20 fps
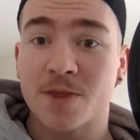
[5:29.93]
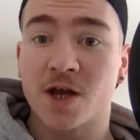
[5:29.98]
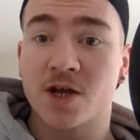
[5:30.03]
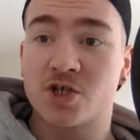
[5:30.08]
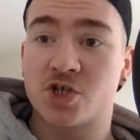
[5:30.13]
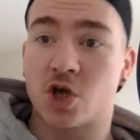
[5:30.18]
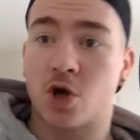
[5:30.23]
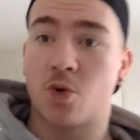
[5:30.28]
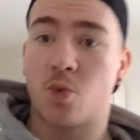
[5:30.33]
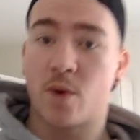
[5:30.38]

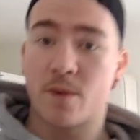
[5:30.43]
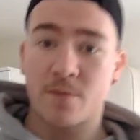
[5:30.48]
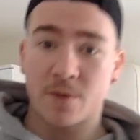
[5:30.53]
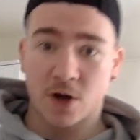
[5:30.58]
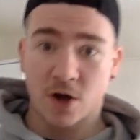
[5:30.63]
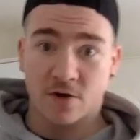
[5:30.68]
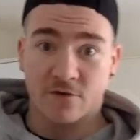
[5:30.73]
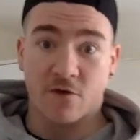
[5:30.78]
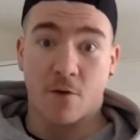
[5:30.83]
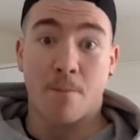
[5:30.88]
So when we
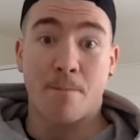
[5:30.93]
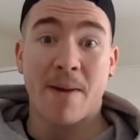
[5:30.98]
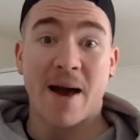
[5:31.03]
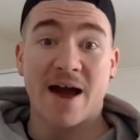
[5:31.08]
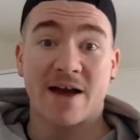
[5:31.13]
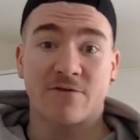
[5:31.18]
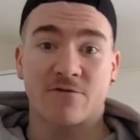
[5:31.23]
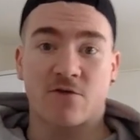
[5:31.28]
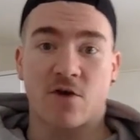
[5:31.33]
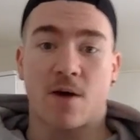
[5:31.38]
look for
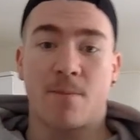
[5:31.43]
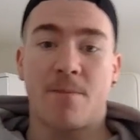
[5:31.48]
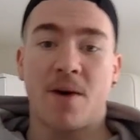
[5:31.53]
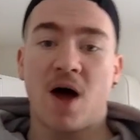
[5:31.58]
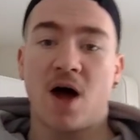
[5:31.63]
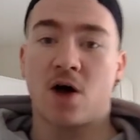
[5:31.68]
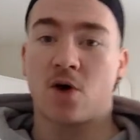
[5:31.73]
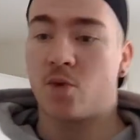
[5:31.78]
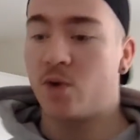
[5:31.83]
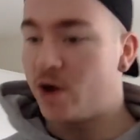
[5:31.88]
bang for our
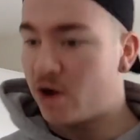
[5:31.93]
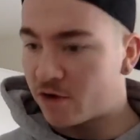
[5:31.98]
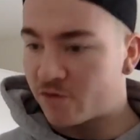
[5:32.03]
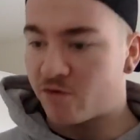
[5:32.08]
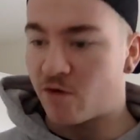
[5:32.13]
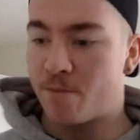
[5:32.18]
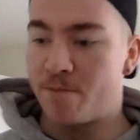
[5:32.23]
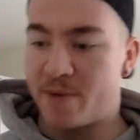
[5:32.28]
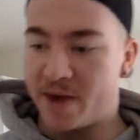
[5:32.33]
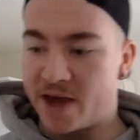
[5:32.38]
buck, we look
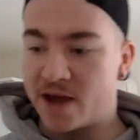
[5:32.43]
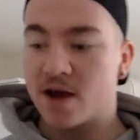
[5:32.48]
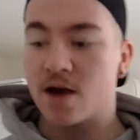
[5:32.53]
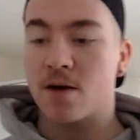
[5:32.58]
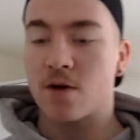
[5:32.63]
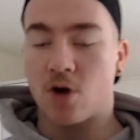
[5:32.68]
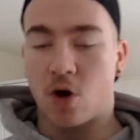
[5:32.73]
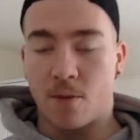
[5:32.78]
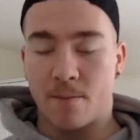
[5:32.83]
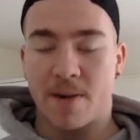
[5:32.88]
for big
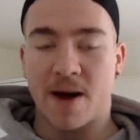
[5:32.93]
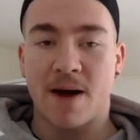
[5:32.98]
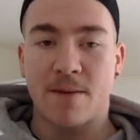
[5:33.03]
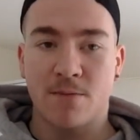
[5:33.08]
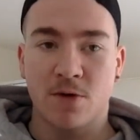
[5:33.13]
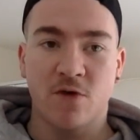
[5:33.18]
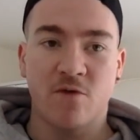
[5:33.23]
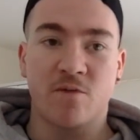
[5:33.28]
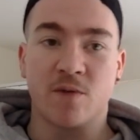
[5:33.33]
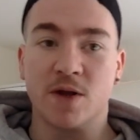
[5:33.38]
compound
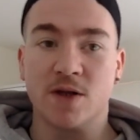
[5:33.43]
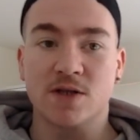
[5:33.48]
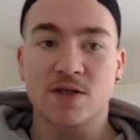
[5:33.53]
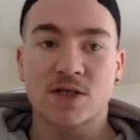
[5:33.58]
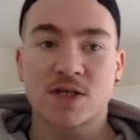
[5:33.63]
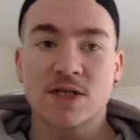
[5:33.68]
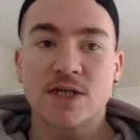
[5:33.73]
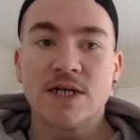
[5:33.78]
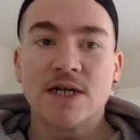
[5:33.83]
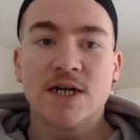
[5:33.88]

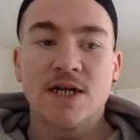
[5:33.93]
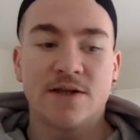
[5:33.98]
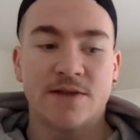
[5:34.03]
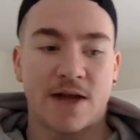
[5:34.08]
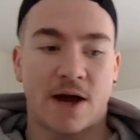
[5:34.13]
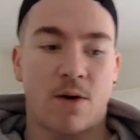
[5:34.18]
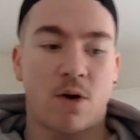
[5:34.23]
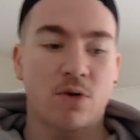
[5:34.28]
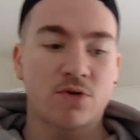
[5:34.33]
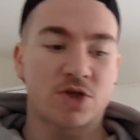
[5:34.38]
movements.
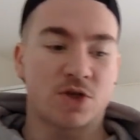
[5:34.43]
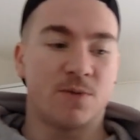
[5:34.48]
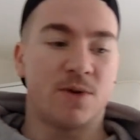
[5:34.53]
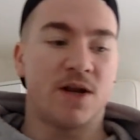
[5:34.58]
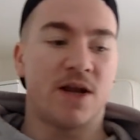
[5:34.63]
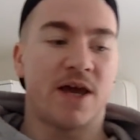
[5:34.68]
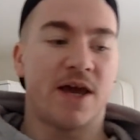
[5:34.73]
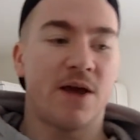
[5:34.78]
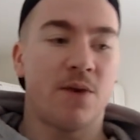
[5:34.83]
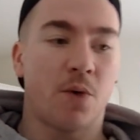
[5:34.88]
Now,
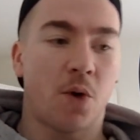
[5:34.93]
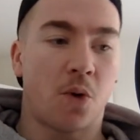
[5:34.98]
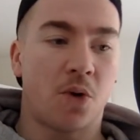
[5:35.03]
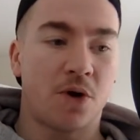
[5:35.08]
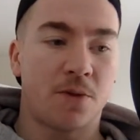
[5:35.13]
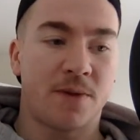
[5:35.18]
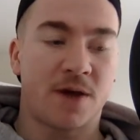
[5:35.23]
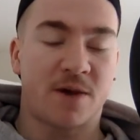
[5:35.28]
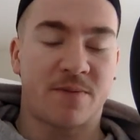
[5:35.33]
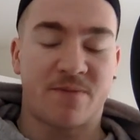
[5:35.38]
ultimately, we want
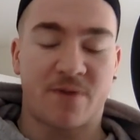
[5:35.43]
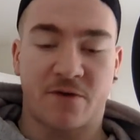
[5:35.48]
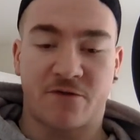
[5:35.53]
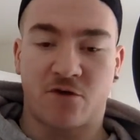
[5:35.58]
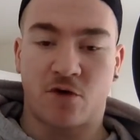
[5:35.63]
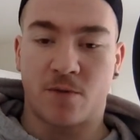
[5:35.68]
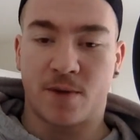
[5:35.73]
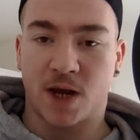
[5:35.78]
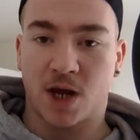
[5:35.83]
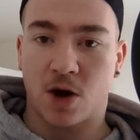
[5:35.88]
to be
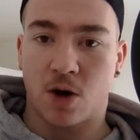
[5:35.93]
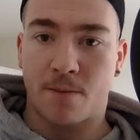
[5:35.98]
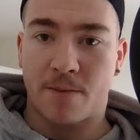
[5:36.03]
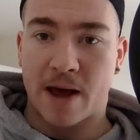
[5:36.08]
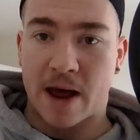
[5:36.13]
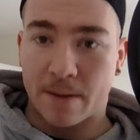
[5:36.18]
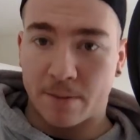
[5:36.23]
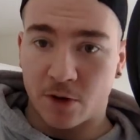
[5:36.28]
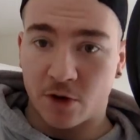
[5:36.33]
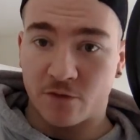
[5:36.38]
performing
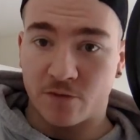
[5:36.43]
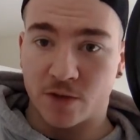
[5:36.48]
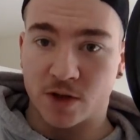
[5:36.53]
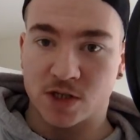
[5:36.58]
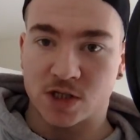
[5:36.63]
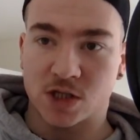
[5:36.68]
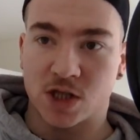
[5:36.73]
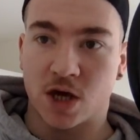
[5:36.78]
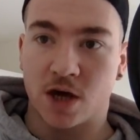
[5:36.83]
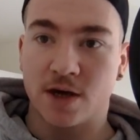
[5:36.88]
compound
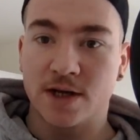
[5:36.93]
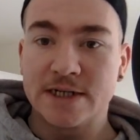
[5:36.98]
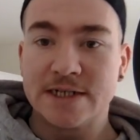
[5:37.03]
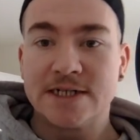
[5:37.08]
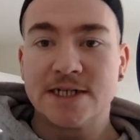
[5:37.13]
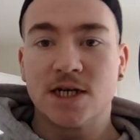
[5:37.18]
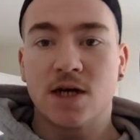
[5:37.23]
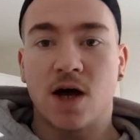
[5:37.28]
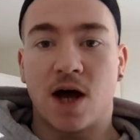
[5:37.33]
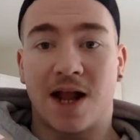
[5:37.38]
movements that
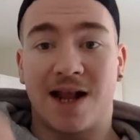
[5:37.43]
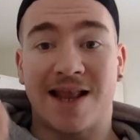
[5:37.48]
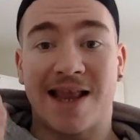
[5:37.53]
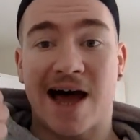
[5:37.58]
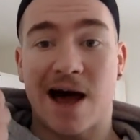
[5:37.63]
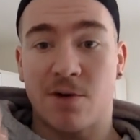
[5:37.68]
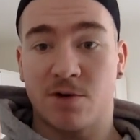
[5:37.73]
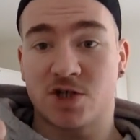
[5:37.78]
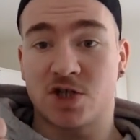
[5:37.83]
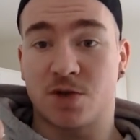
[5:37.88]

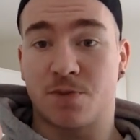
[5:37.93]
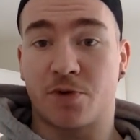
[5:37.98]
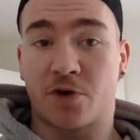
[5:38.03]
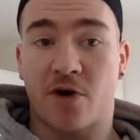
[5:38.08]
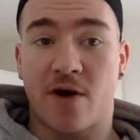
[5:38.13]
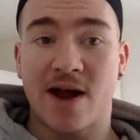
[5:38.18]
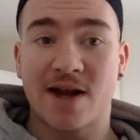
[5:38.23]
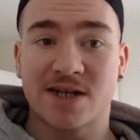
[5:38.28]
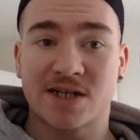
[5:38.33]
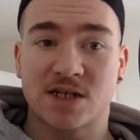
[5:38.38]
allow us to
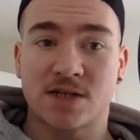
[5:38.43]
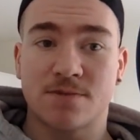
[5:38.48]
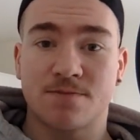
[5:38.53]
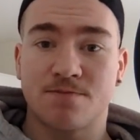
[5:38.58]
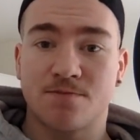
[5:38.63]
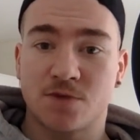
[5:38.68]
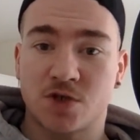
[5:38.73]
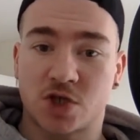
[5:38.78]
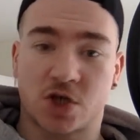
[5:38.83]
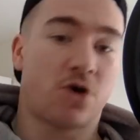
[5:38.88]
progress.
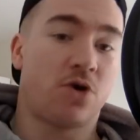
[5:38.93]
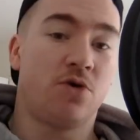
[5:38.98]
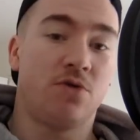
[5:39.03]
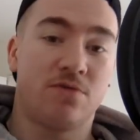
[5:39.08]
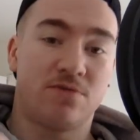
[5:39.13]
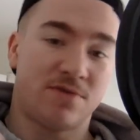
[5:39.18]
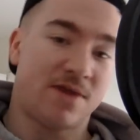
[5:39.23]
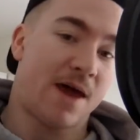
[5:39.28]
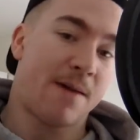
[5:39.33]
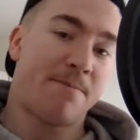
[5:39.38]
So
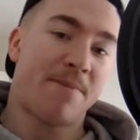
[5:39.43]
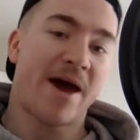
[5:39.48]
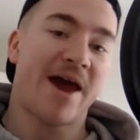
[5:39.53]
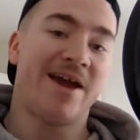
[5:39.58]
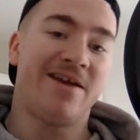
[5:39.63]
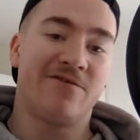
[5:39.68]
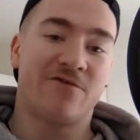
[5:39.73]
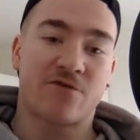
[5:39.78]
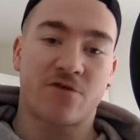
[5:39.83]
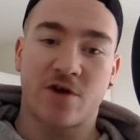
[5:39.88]
they're
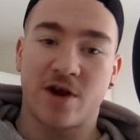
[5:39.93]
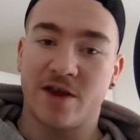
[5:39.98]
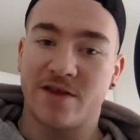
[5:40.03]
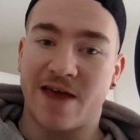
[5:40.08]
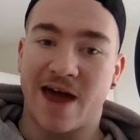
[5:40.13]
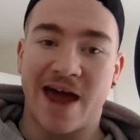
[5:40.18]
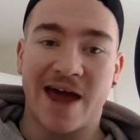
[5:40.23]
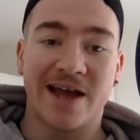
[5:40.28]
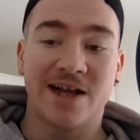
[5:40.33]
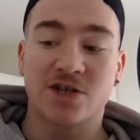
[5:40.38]
pain-free,
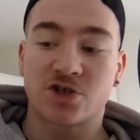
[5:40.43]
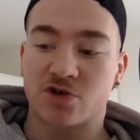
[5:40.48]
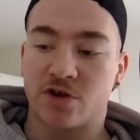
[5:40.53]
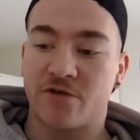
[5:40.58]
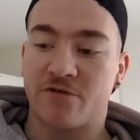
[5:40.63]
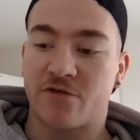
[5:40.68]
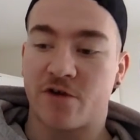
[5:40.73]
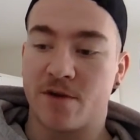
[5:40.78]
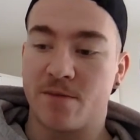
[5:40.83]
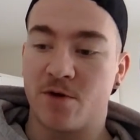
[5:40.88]
they're
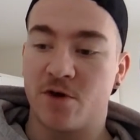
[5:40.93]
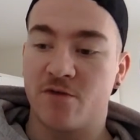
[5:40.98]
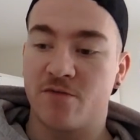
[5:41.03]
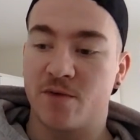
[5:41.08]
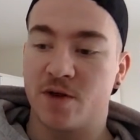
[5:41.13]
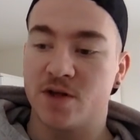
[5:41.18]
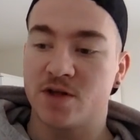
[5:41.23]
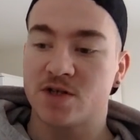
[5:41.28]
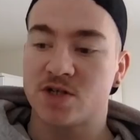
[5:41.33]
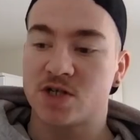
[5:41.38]
injury-free
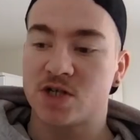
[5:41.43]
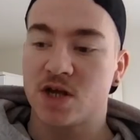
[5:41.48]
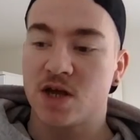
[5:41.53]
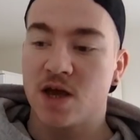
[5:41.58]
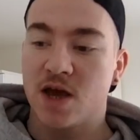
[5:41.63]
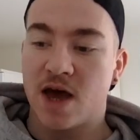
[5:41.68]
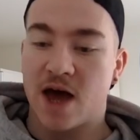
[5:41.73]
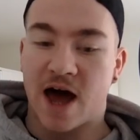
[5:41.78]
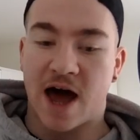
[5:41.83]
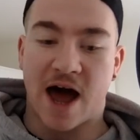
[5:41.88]
movements.
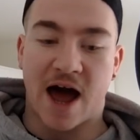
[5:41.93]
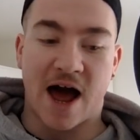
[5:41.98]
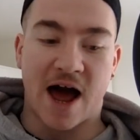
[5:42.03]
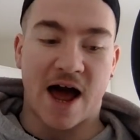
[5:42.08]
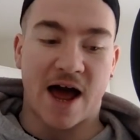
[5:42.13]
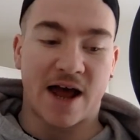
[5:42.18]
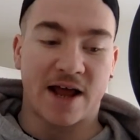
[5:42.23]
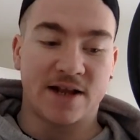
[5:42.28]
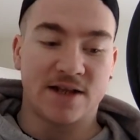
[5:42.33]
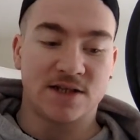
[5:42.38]

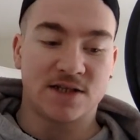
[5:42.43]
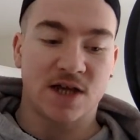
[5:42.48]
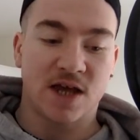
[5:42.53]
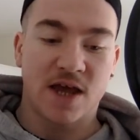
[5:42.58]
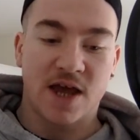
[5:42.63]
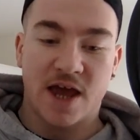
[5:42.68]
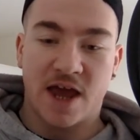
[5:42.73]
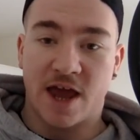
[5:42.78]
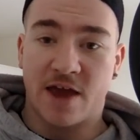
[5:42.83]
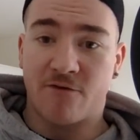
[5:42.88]
And
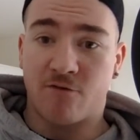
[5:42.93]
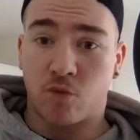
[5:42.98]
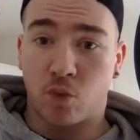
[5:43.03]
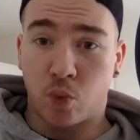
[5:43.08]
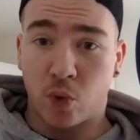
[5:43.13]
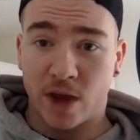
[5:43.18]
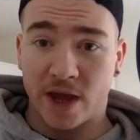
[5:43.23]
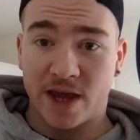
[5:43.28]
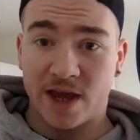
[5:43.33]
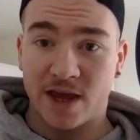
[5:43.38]
if
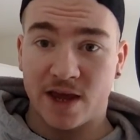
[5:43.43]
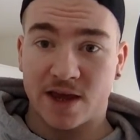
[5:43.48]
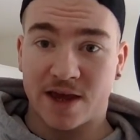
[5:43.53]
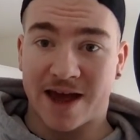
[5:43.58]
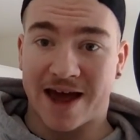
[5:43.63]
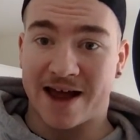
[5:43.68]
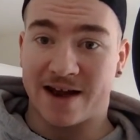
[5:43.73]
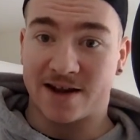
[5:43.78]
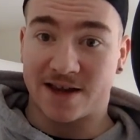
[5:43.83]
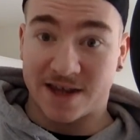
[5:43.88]
we
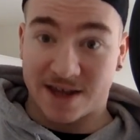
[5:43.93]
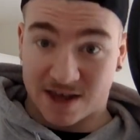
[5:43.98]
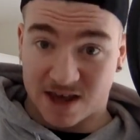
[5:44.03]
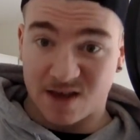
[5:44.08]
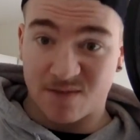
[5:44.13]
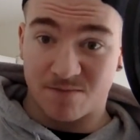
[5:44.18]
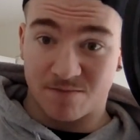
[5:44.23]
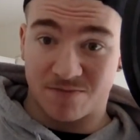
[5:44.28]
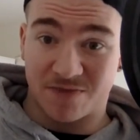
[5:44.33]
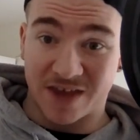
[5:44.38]
can
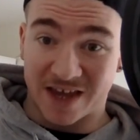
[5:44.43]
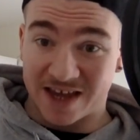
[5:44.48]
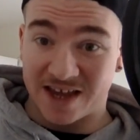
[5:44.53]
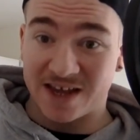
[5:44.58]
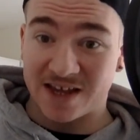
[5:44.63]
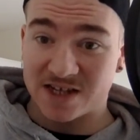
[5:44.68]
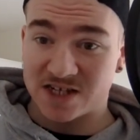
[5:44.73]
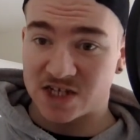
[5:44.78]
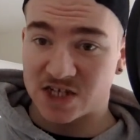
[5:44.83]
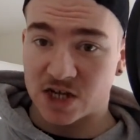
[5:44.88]
keep
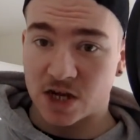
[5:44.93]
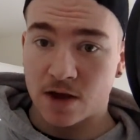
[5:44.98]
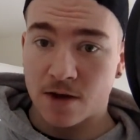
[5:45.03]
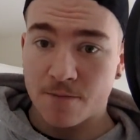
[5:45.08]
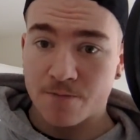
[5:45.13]
these